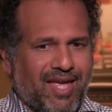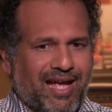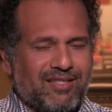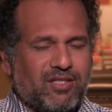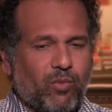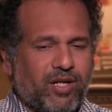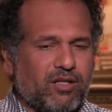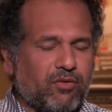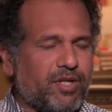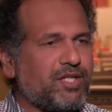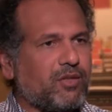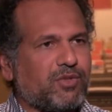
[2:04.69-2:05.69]
And so when
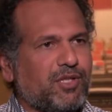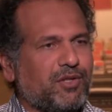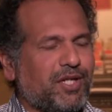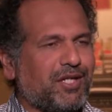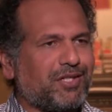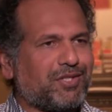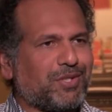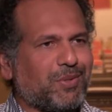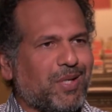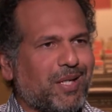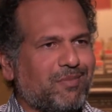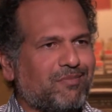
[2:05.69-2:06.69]
Gurinder was looking
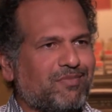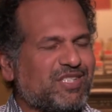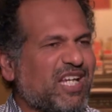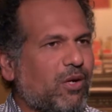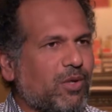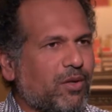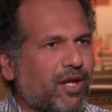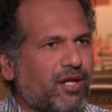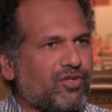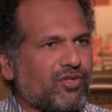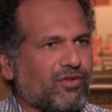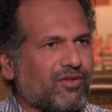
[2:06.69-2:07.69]
to um, scout
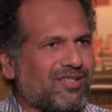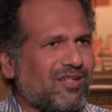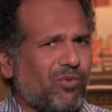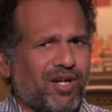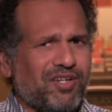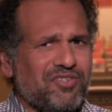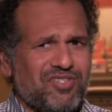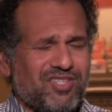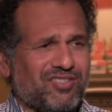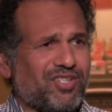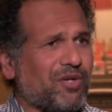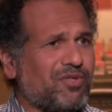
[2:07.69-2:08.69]
locations, I said, why don't you
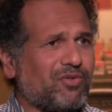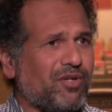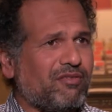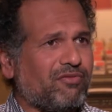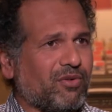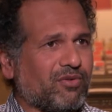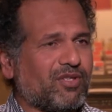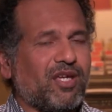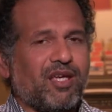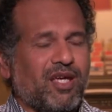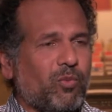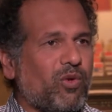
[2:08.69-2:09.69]
just go to Greenfields?
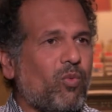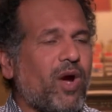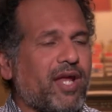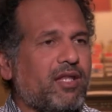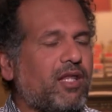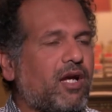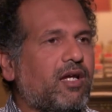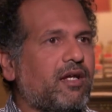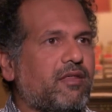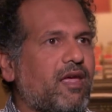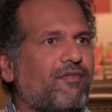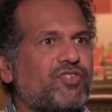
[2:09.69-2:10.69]
We went.
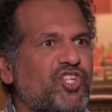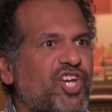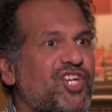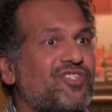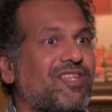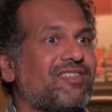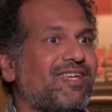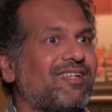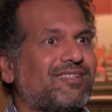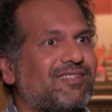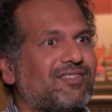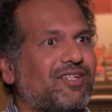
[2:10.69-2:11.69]
Luckily, they haven't changed a thing
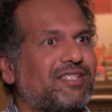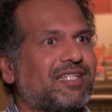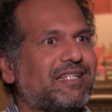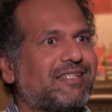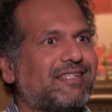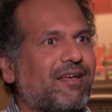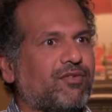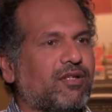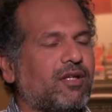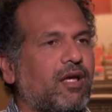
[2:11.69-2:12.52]
since 1987.